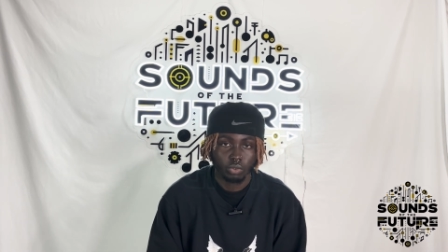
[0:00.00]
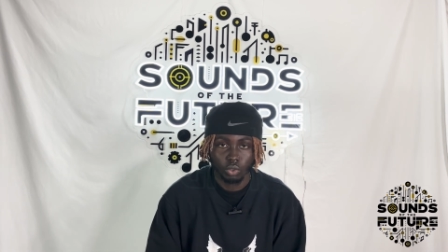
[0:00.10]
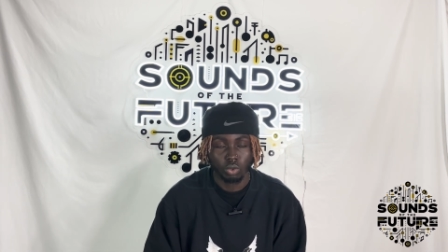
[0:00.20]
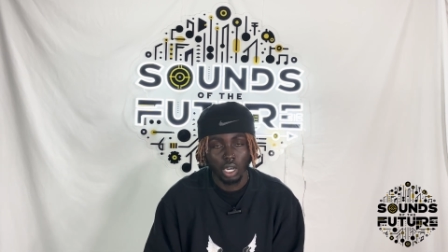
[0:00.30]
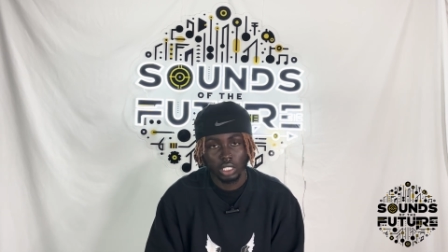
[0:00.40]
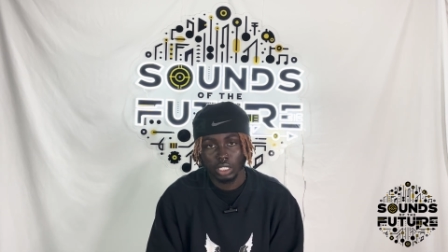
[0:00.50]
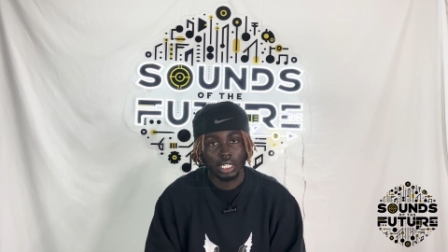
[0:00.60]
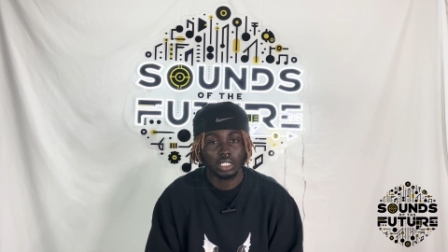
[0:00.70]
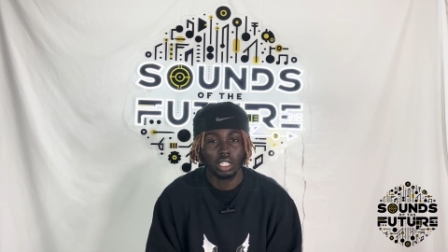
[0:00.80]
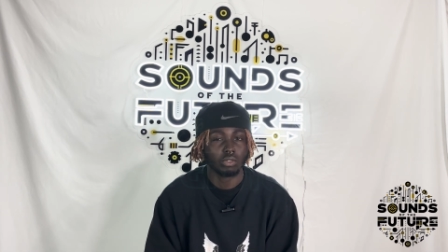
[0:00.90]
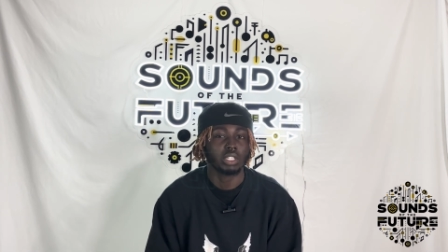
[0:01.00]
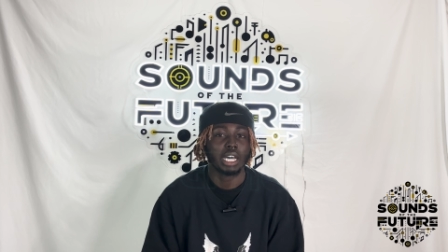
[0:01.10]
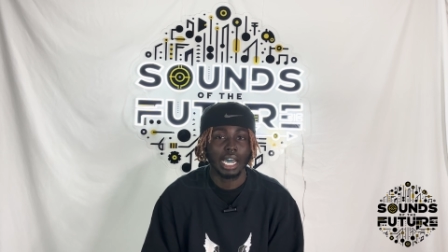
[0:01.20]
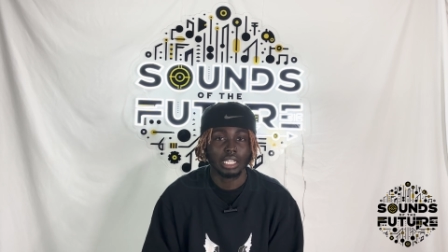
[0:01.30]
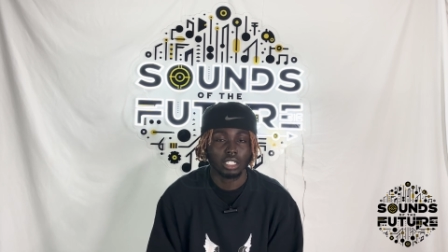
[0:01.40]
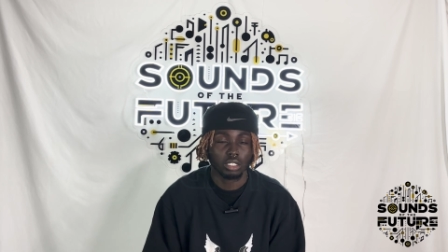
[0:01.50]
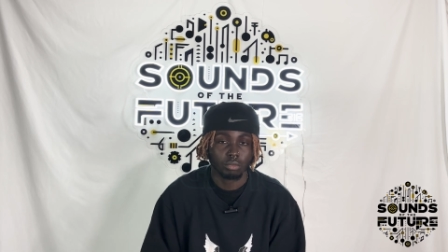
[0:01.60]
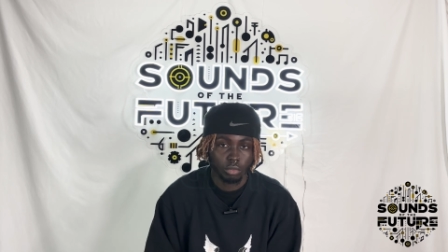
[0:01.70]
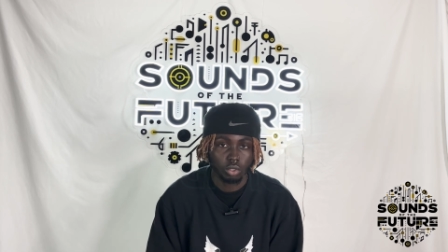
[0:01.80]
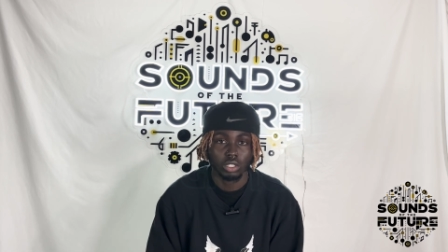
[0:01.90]
If you do content that's not really highlighting
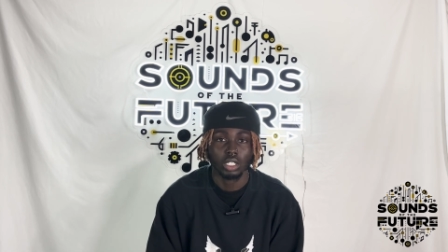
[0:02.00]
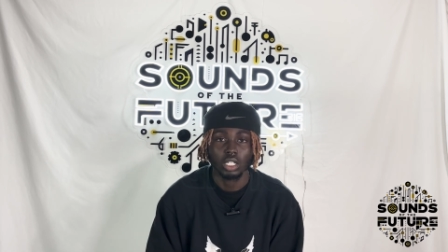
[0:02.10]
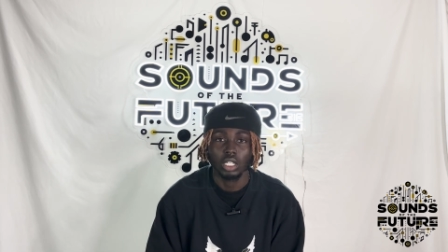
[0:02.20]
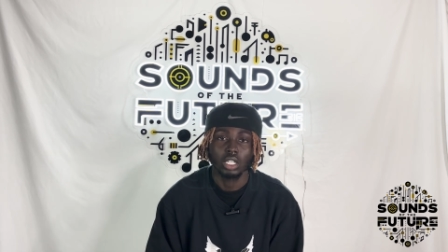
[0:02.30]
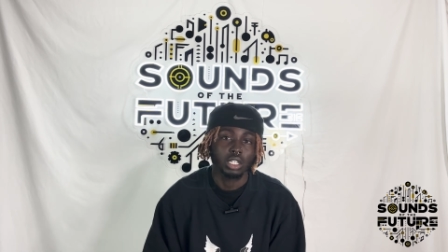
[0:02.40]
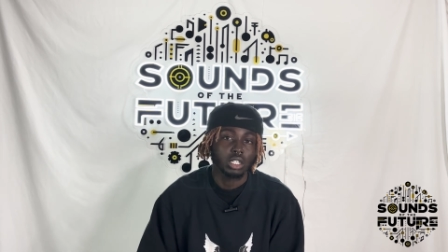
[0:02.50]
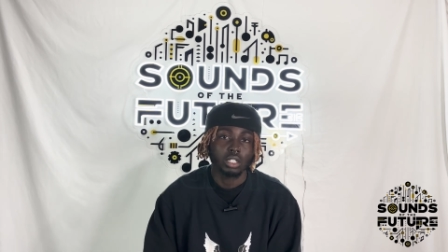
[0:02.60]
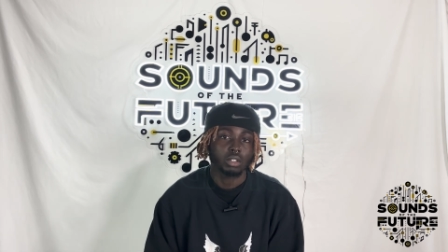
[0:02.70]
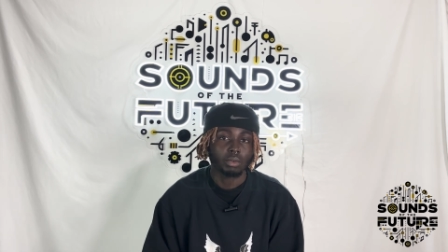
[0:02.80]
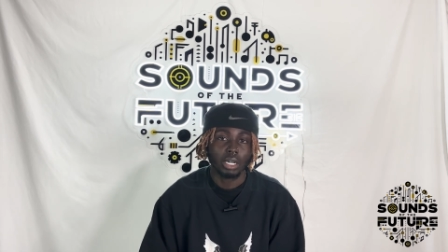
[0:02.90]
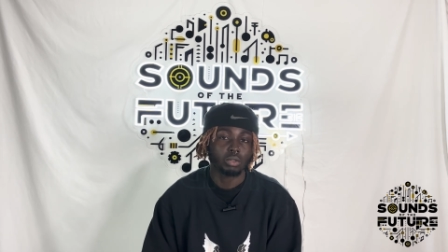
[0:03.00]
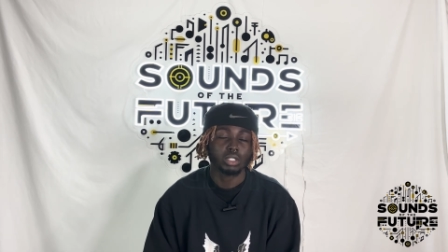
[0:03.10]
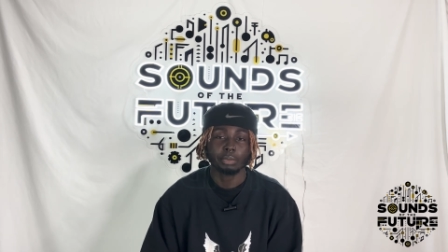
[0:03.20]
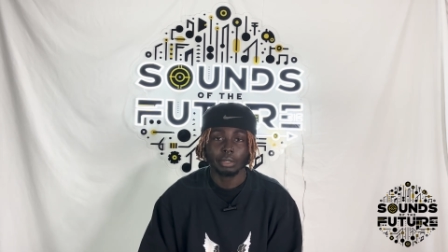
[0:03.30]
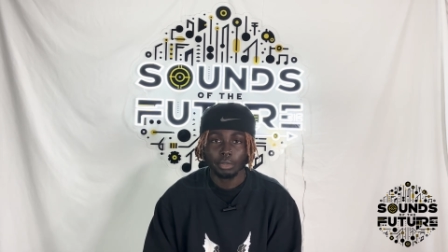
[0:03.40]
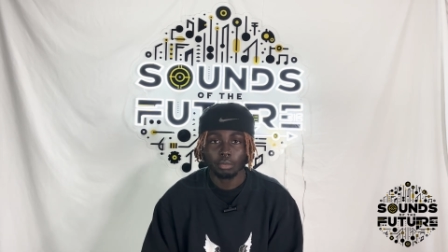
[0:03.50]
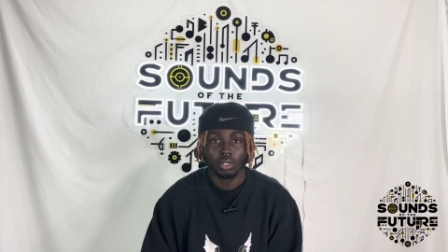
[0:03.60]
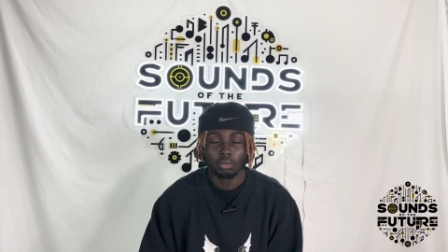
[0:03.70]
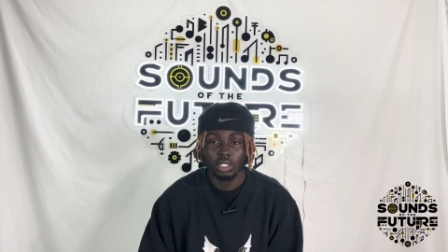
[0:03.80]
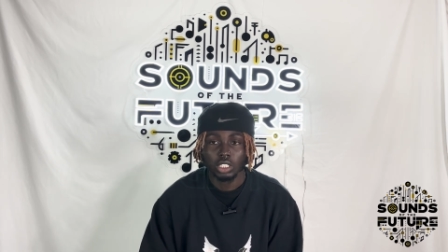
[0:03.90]
music, why you expect people
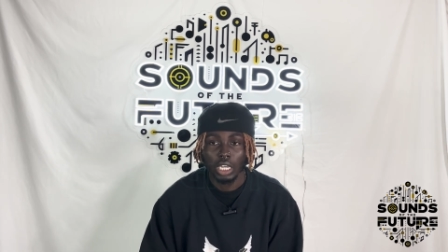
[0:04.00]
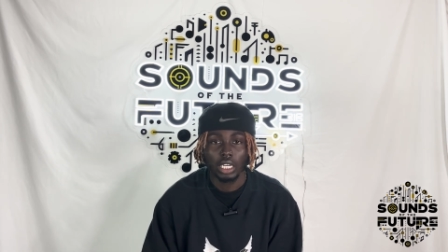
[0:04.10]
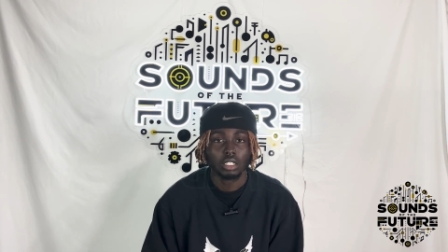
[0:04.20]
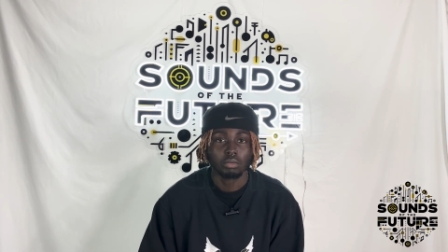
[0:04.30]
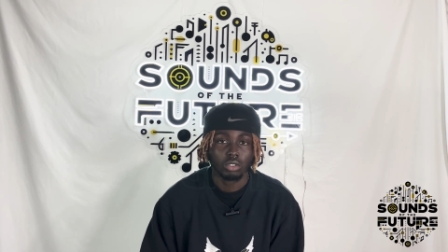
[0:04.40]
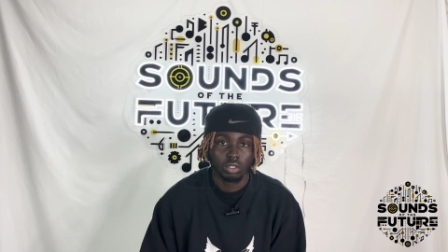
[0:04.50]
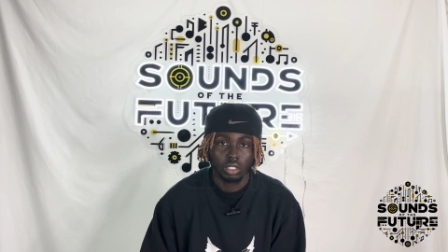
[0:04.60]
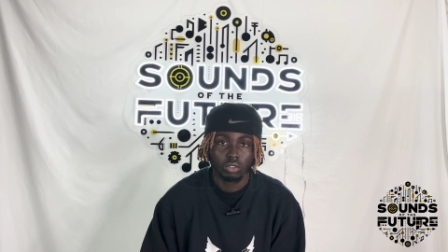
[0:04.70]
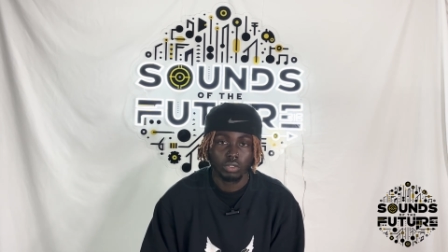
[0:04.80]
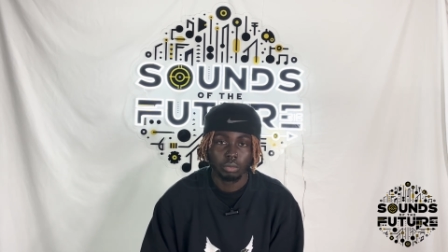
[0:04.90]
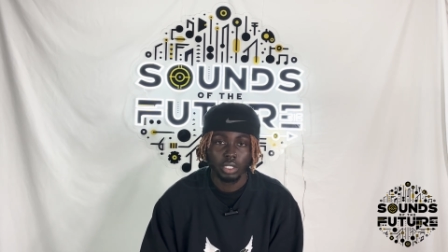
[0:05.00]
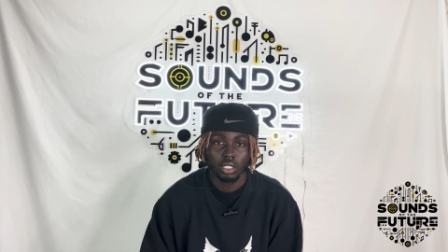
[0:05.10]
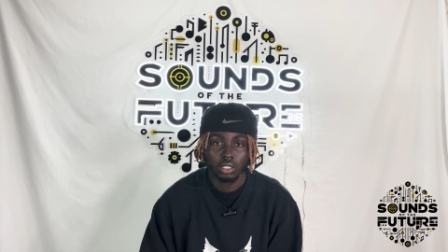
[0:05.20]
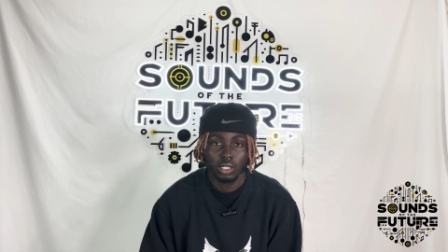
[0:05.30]
to be jacking the music? You feel me?